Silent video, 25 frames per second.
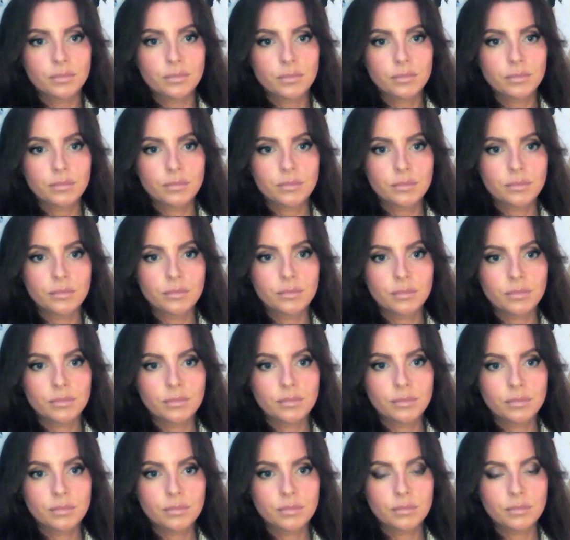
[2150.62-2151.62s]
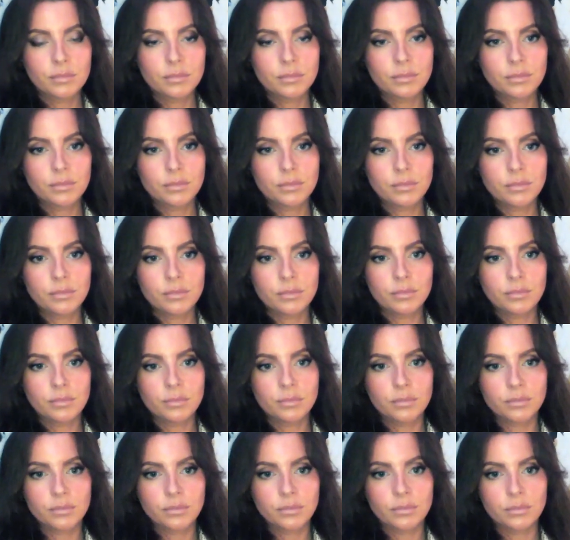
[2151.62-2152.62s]

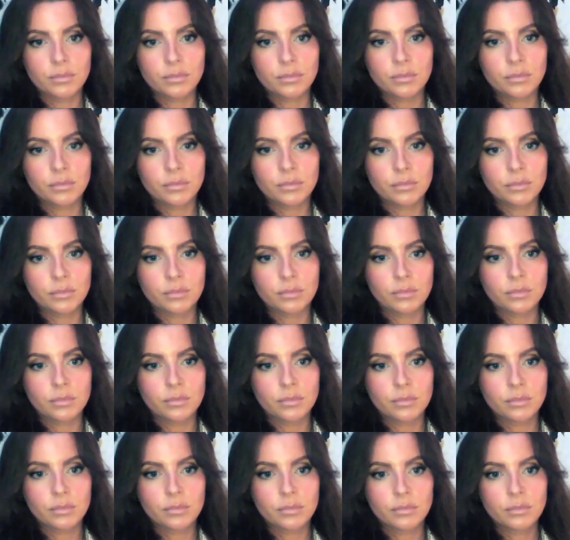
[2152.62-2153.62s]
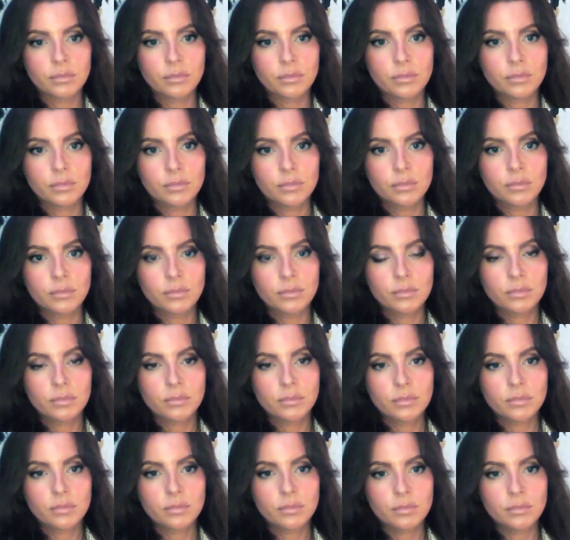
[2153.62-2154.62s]

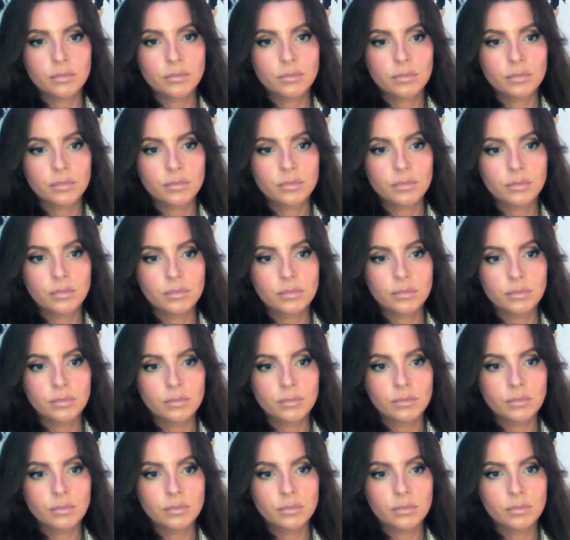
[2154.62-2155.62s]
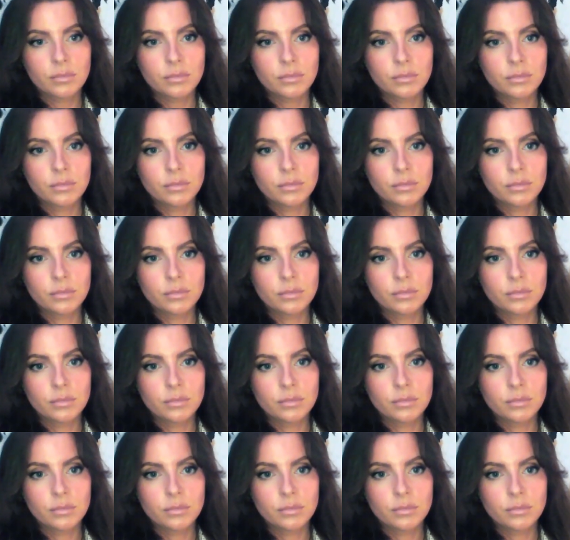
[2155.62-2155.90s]
No words are spoken by the person on screen.